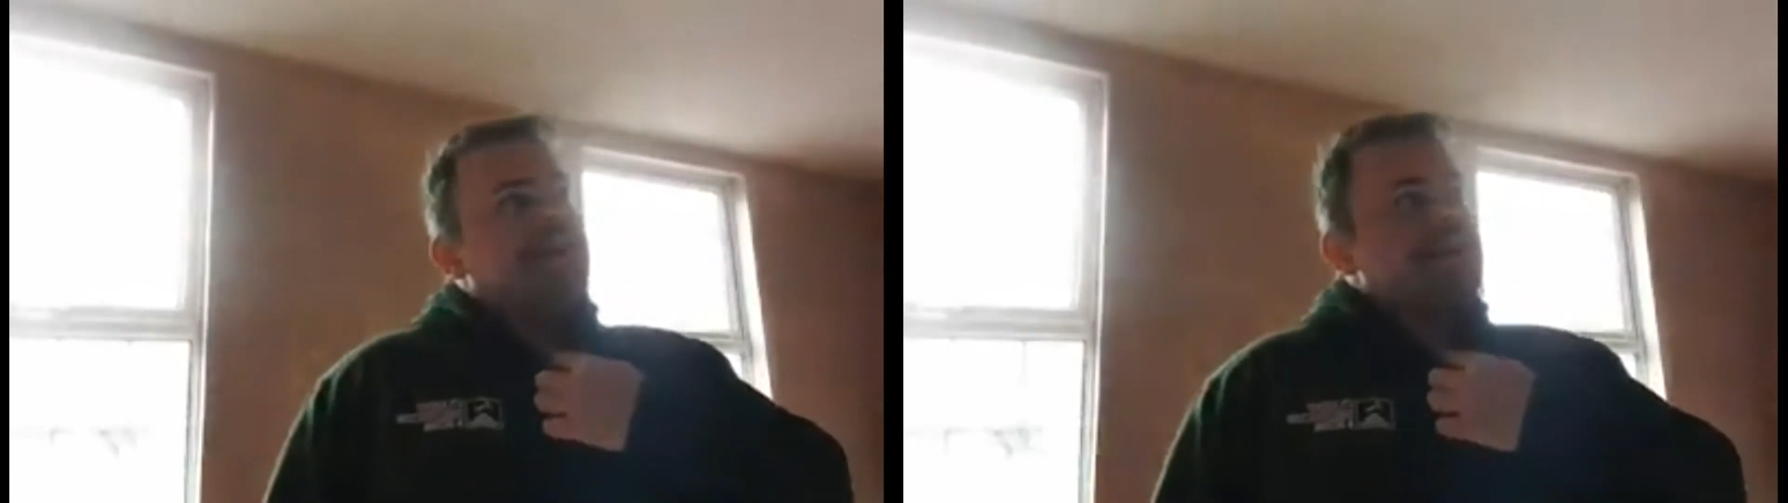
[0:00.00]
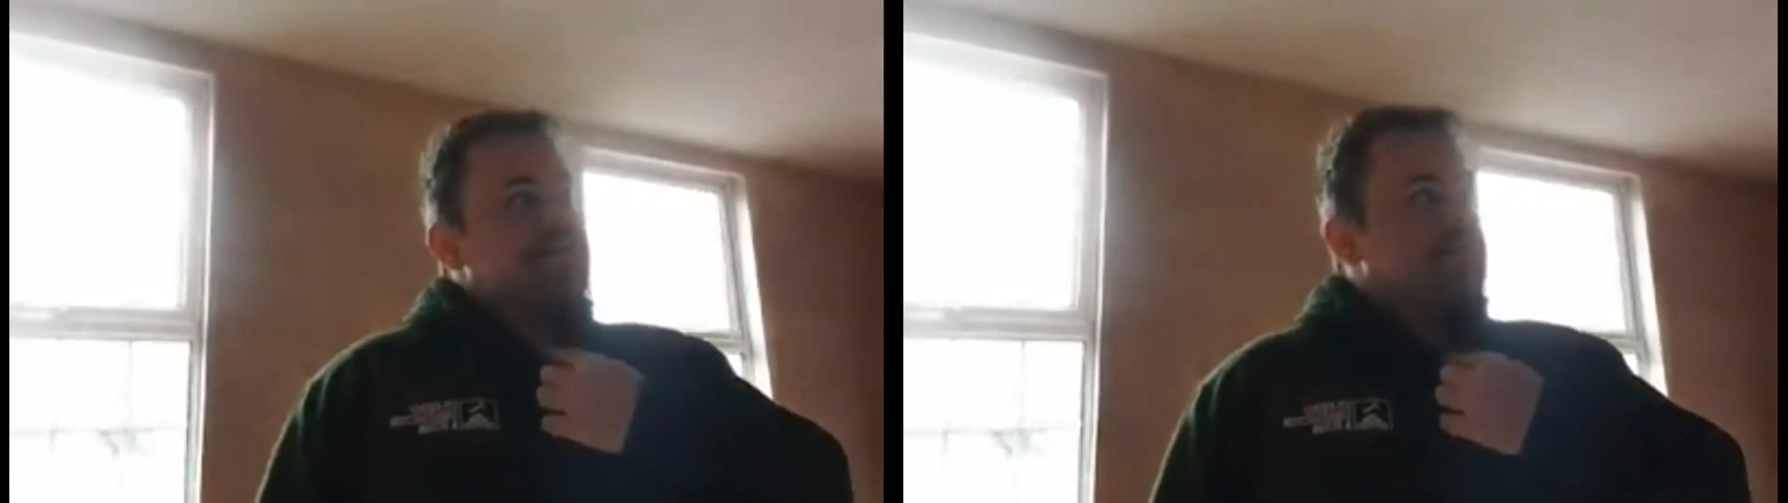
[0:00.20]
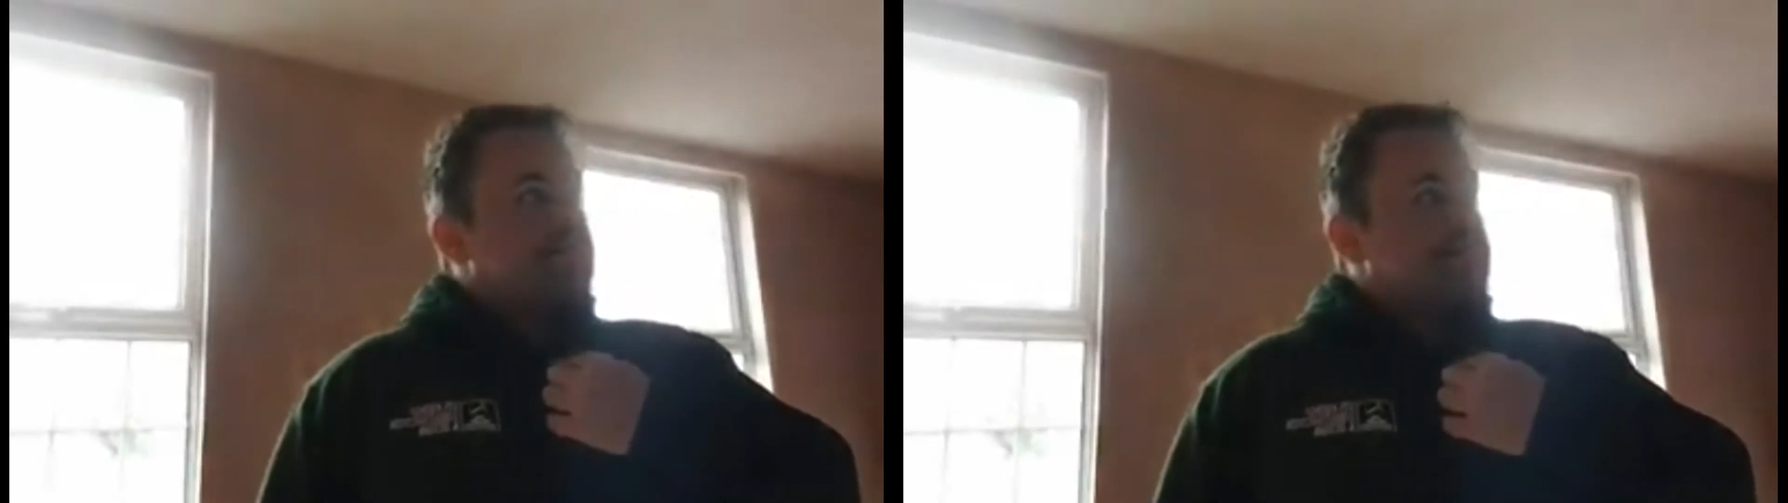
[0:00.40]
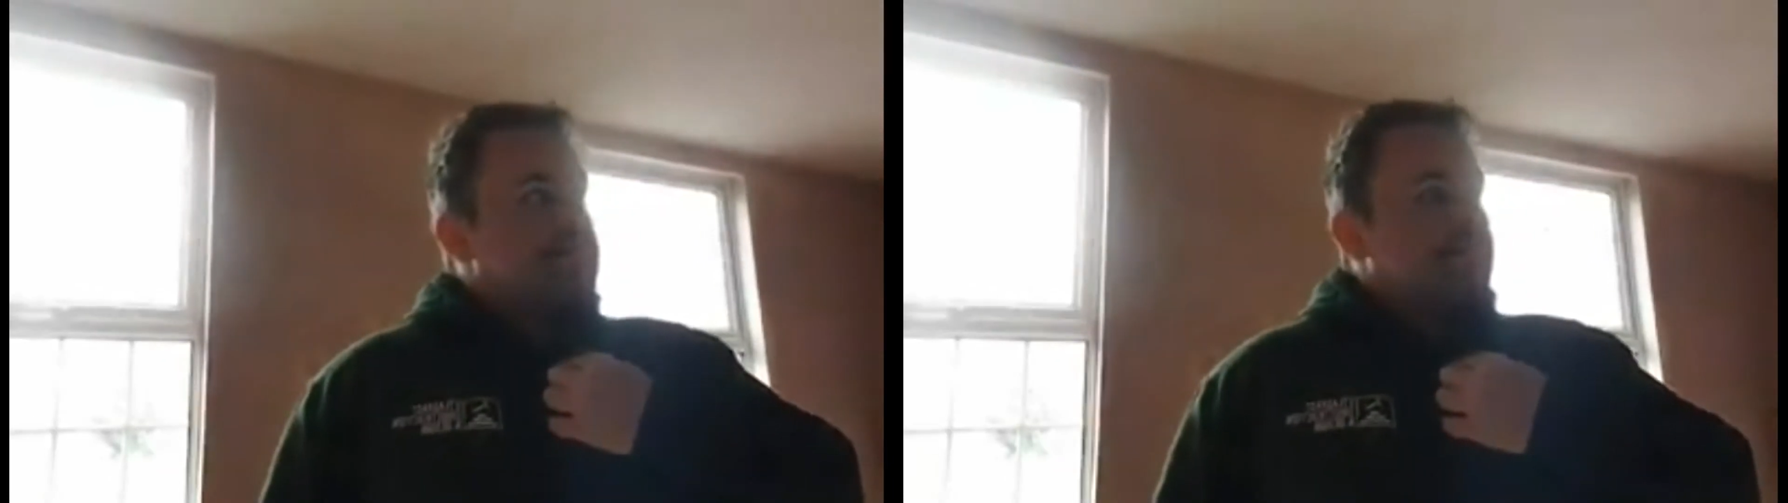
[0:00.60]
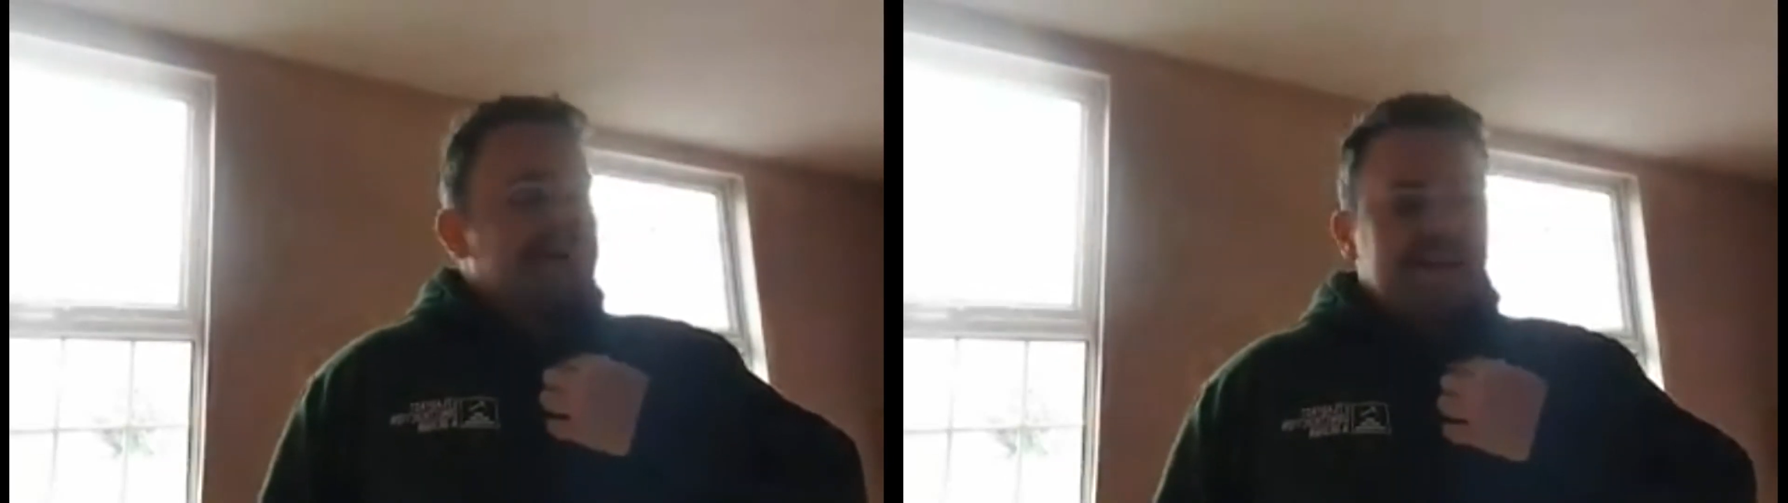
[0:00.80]
It's
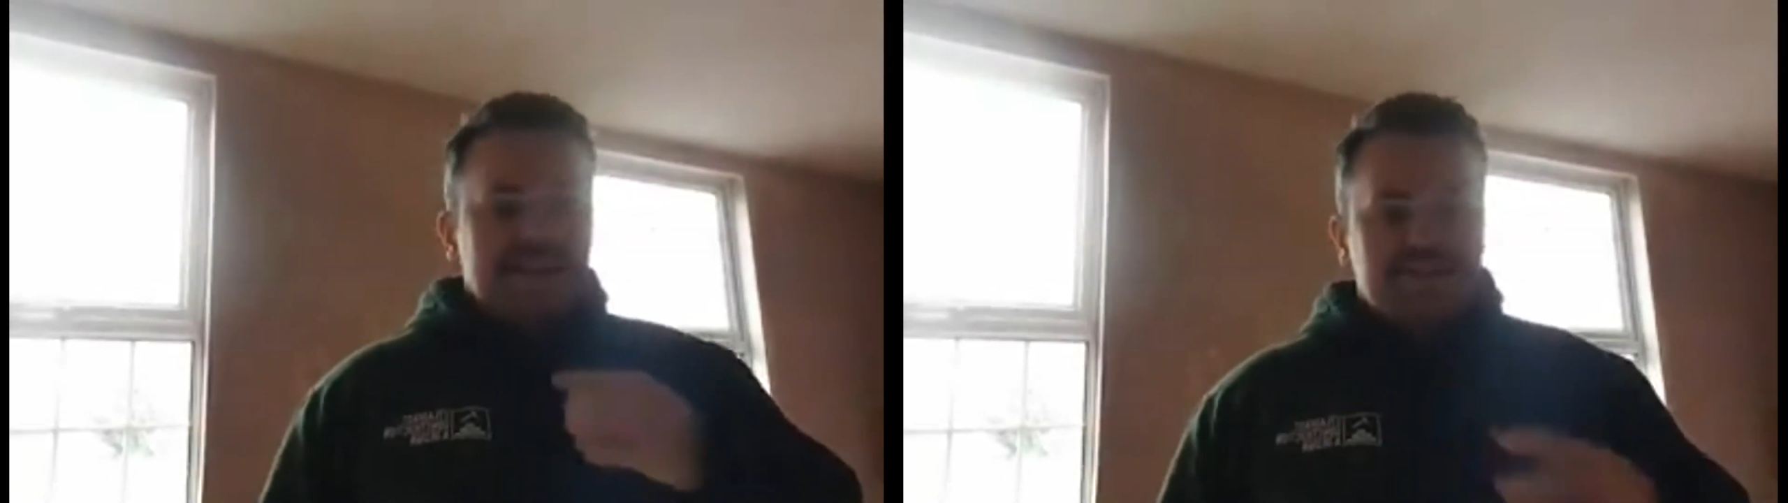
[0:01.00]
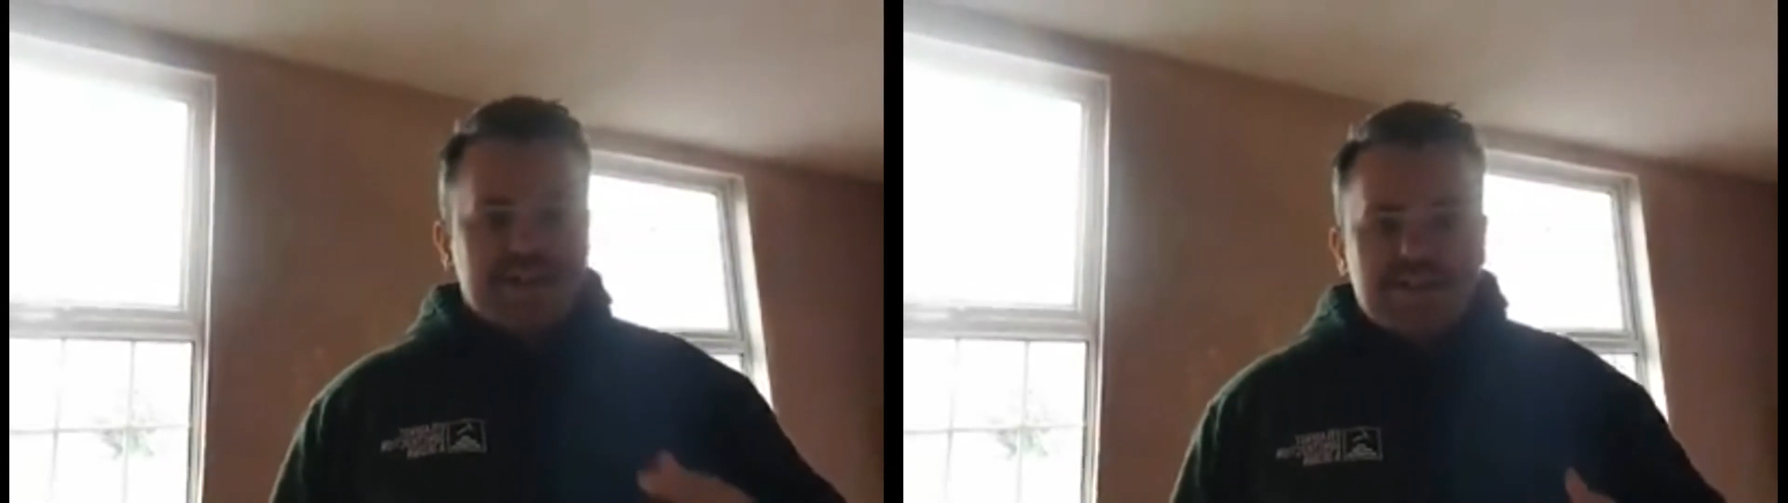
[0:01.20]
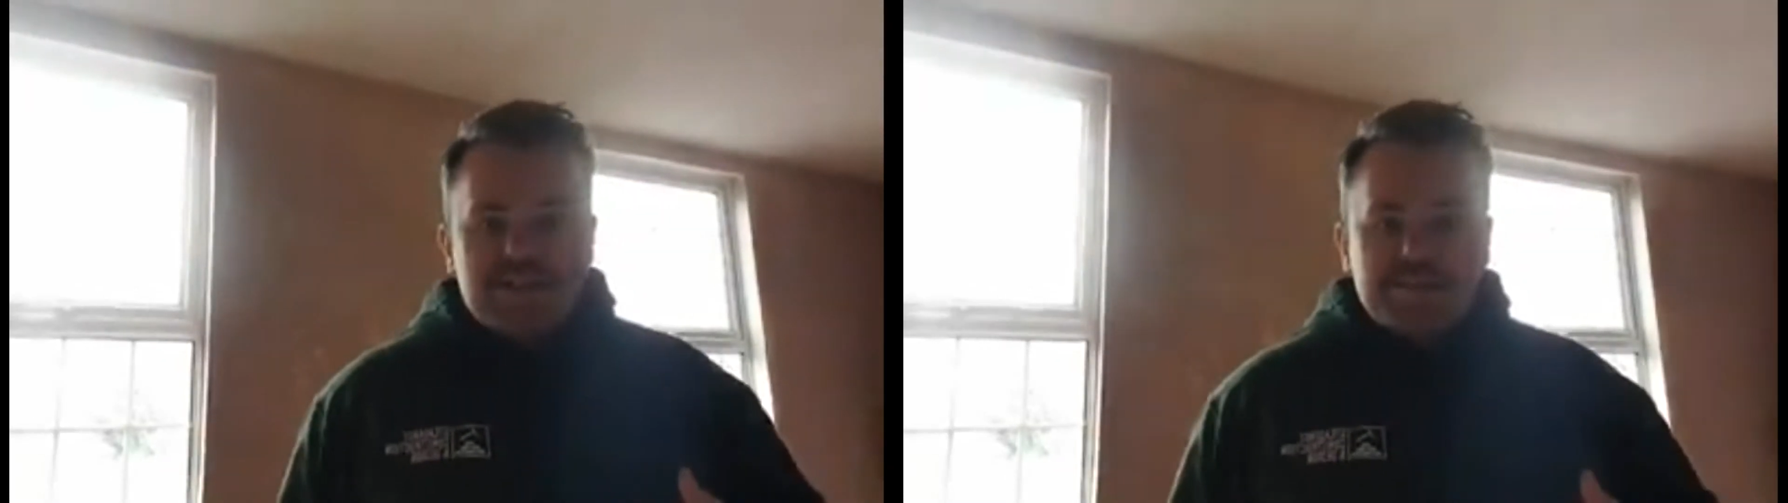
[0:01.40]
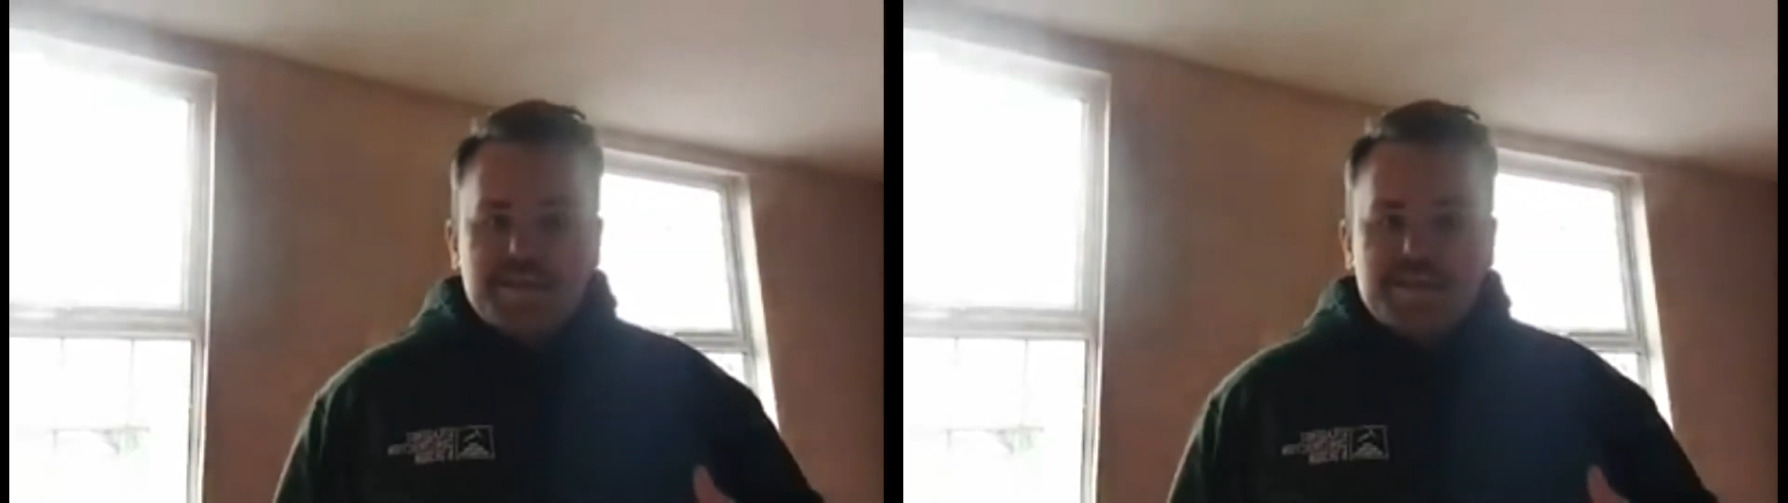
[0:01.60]
been interesting